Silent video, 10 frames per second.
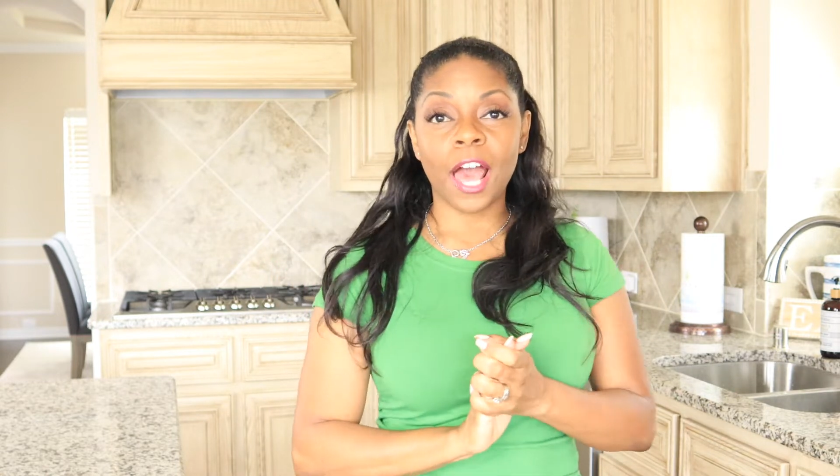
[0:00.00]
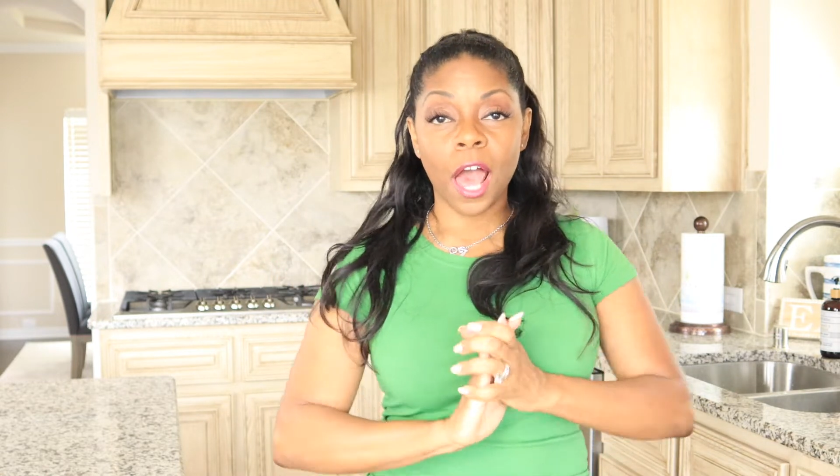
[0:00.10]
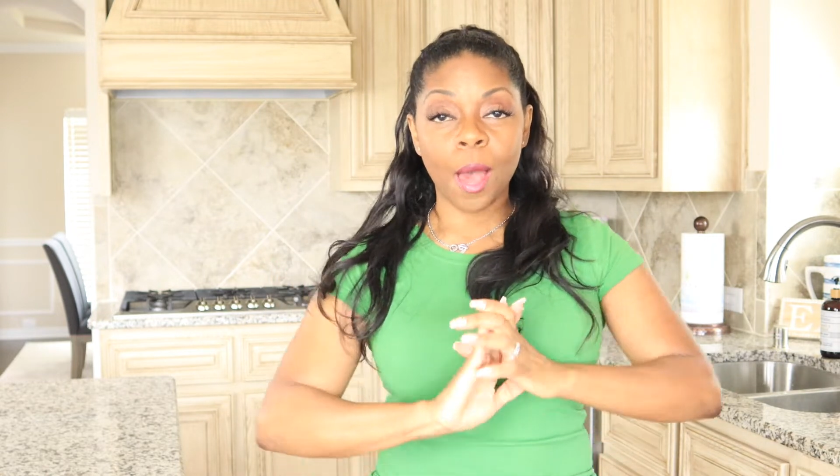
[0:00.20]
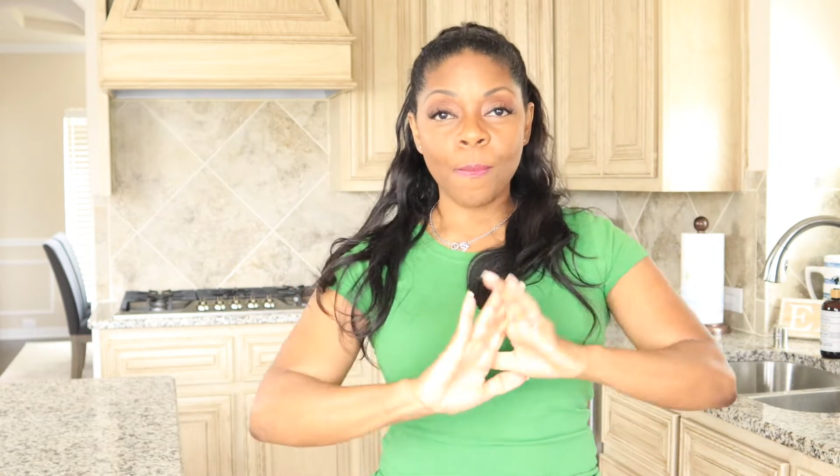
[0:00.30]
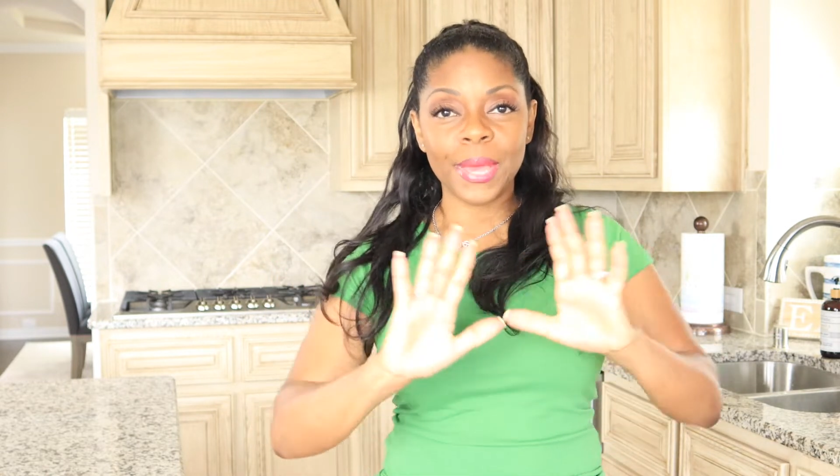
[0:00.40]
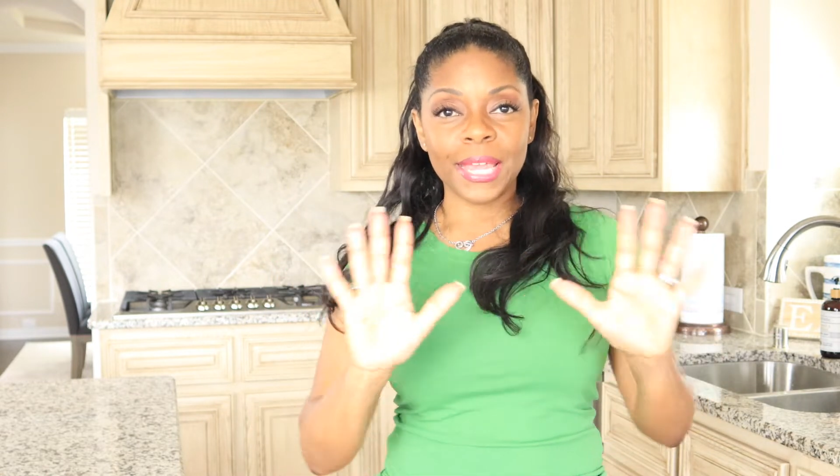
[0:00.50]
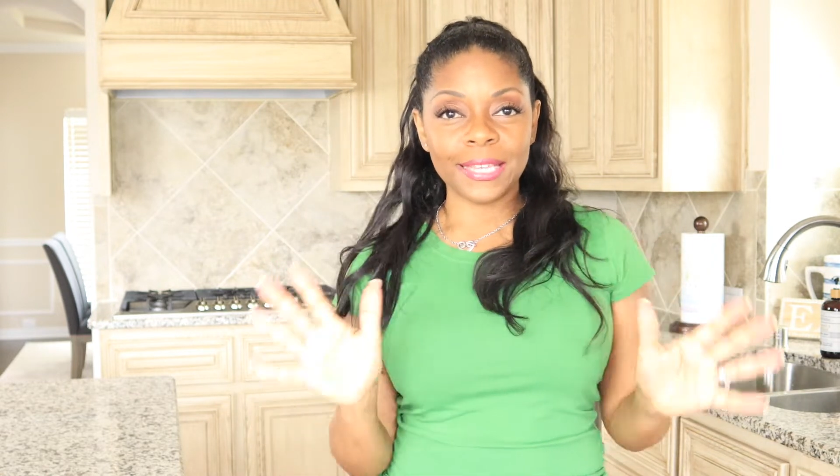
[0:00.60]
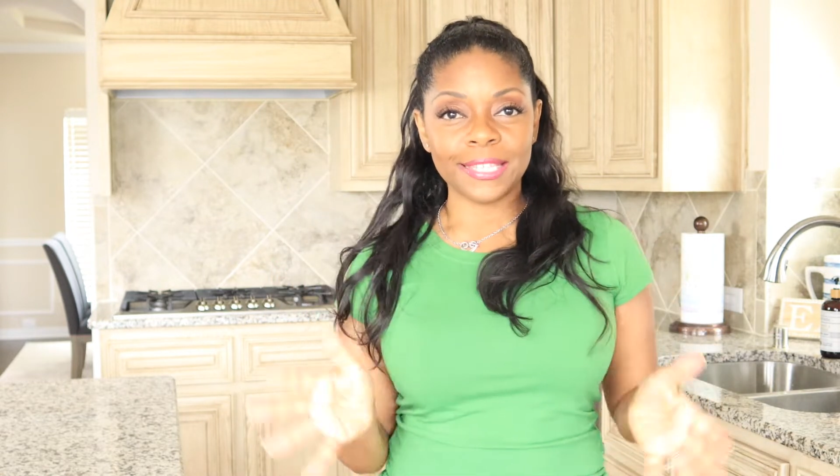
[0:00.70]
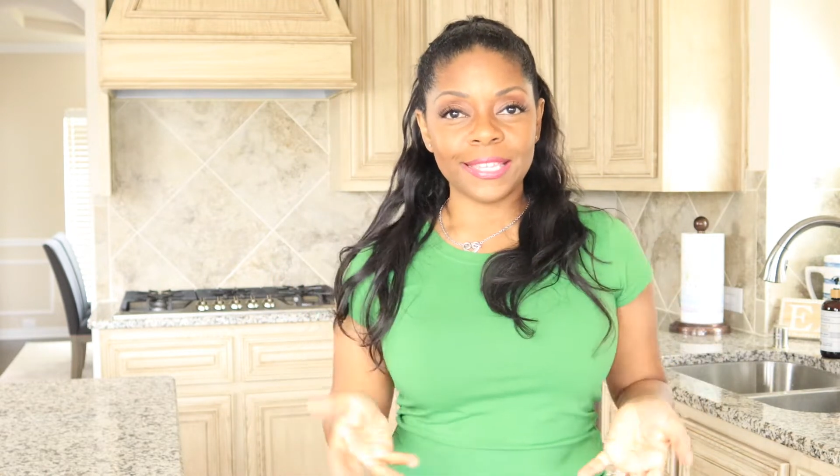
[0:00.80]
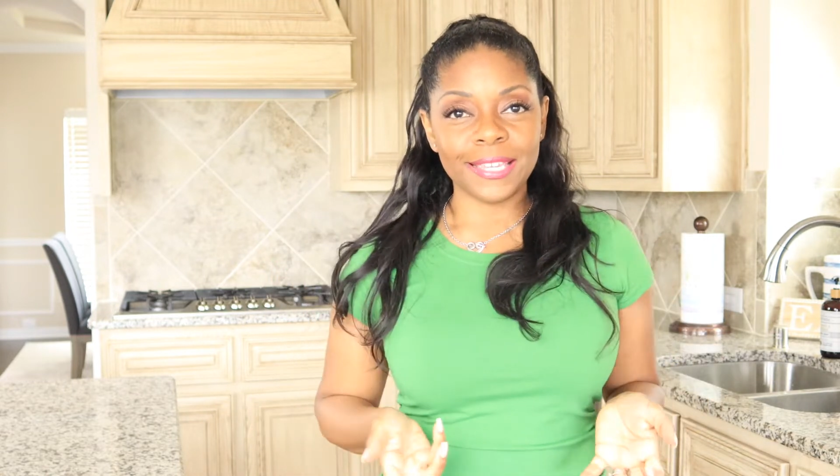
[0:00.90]

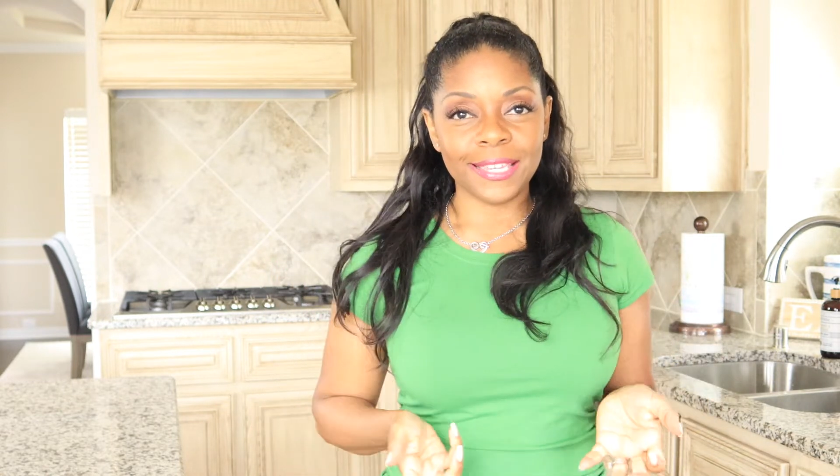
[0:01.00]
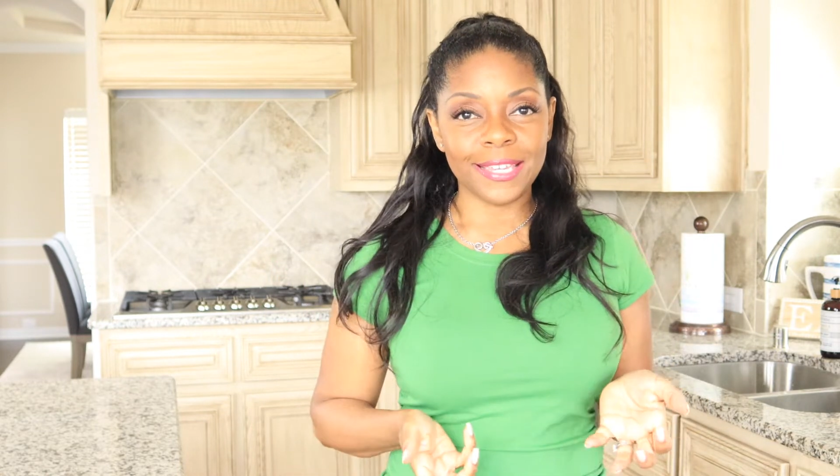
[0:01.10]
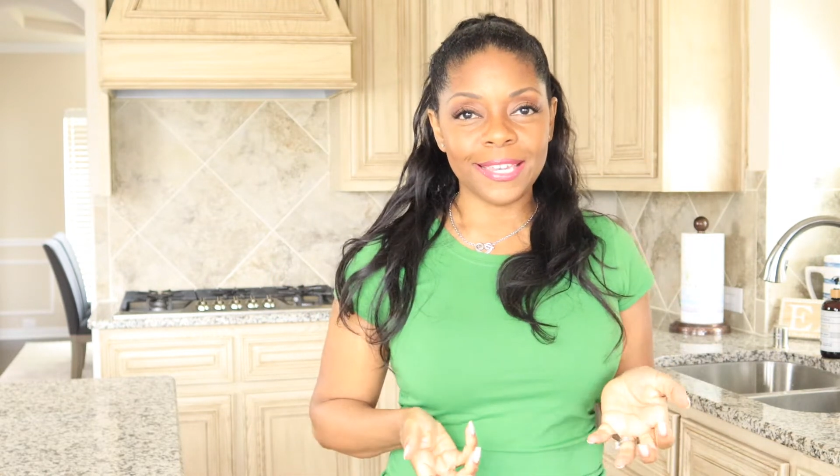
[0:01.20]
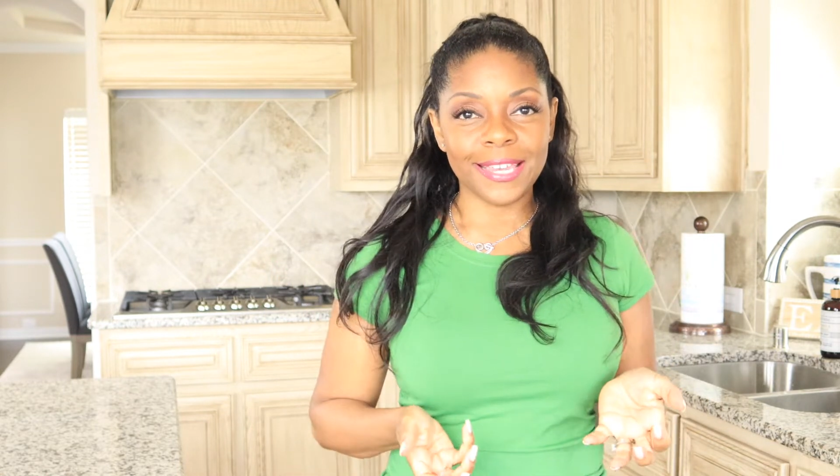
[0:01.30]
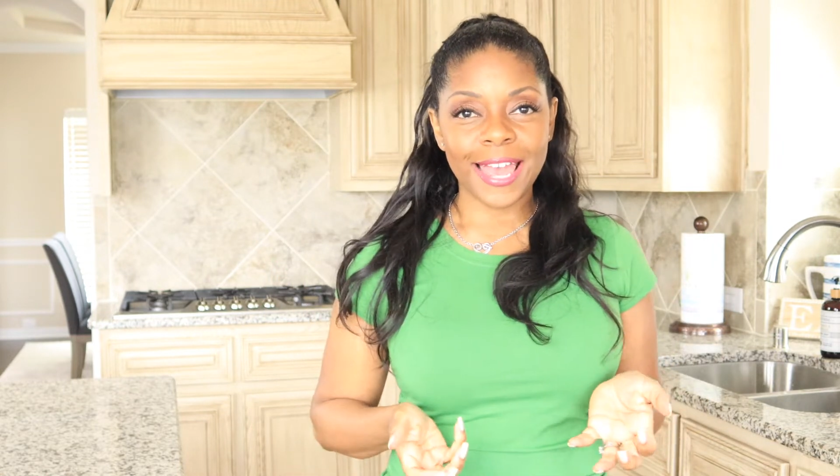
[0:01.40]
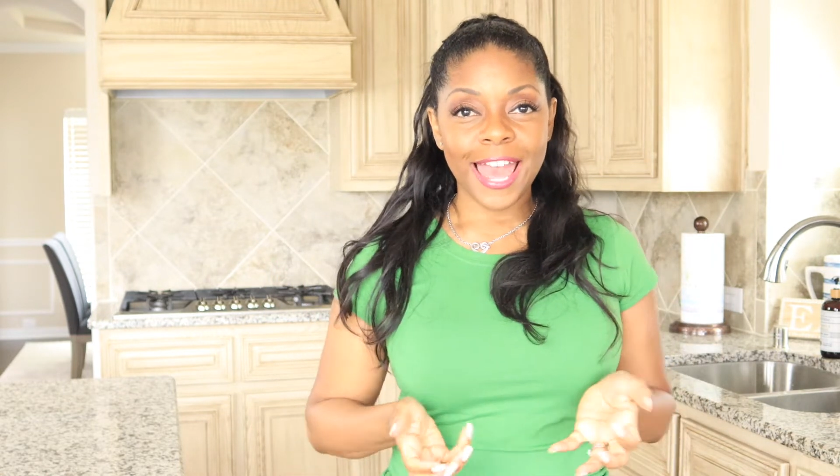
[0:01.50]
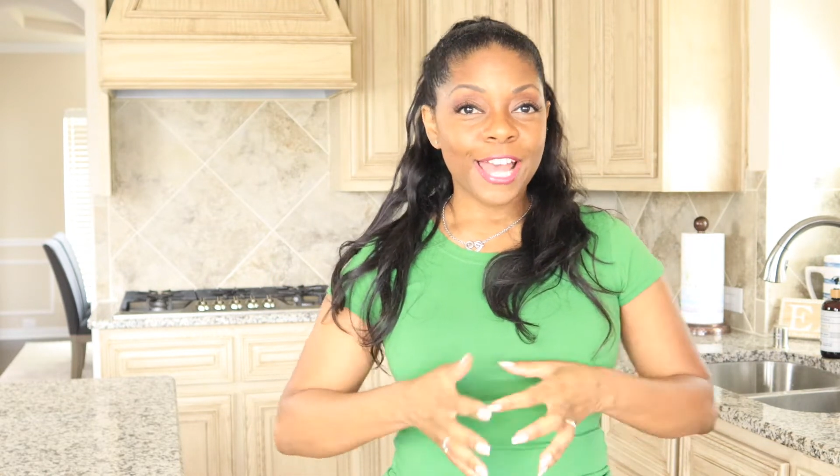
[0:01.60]
amazing